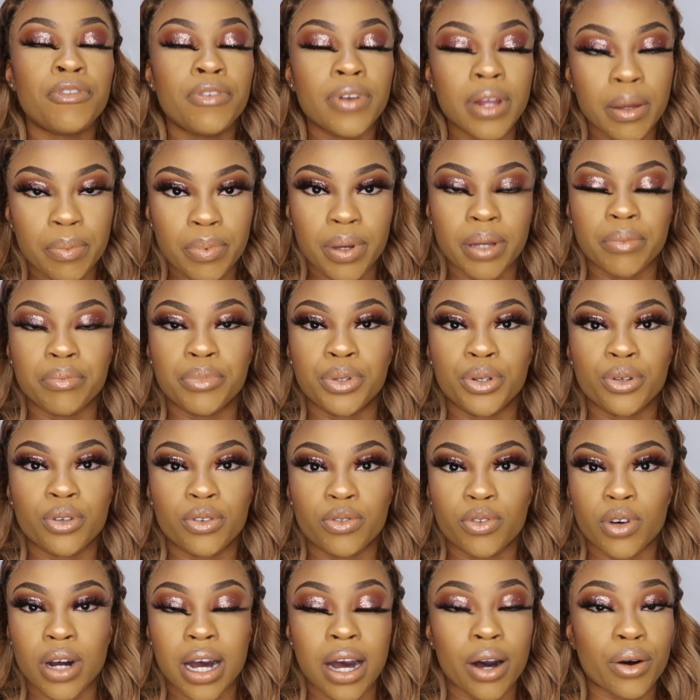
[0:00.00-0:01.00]
Flipping
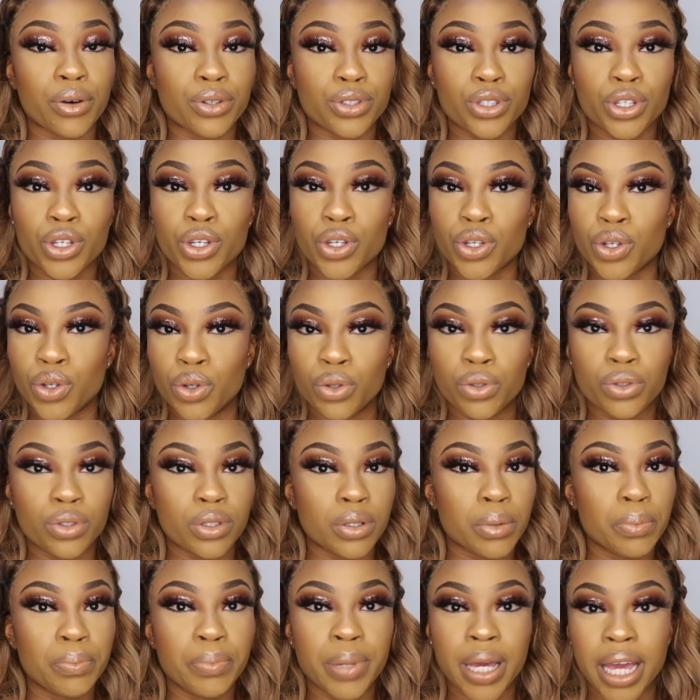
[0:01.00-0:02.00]
beautiful house,
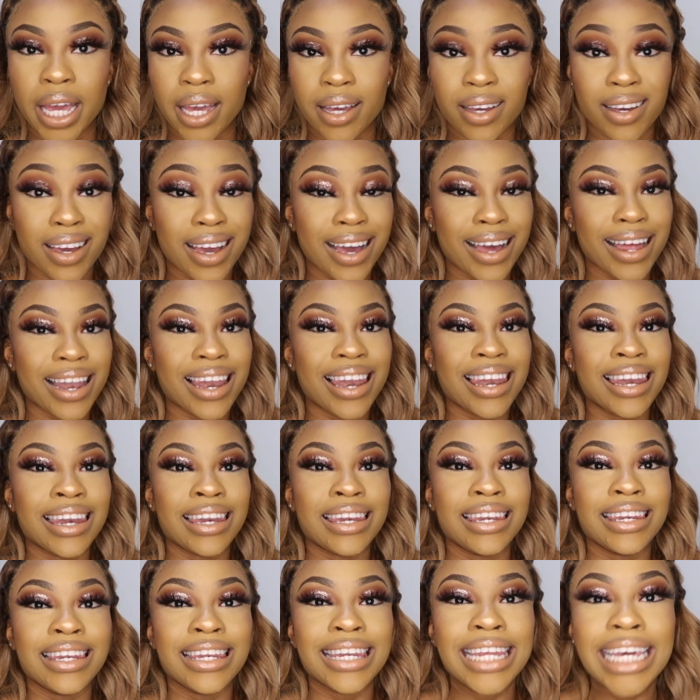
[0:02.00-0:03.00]
huge, big,
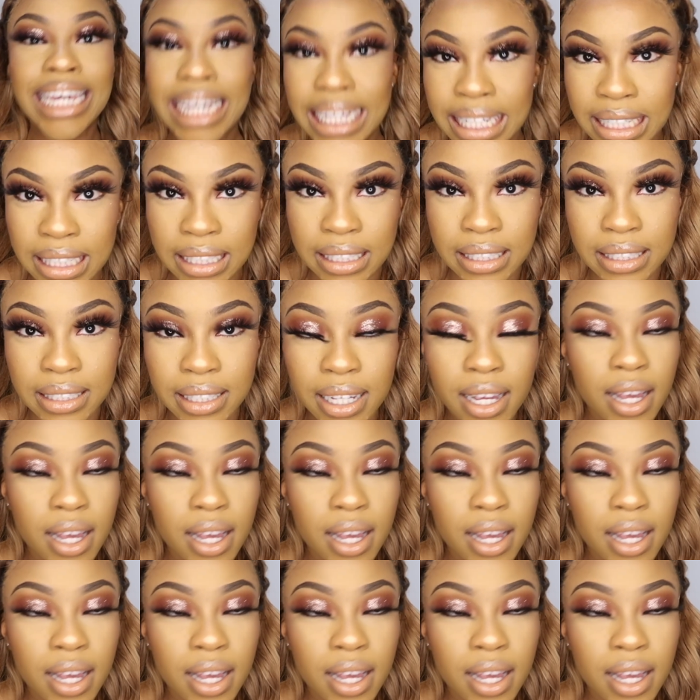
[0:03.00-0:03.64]
clean.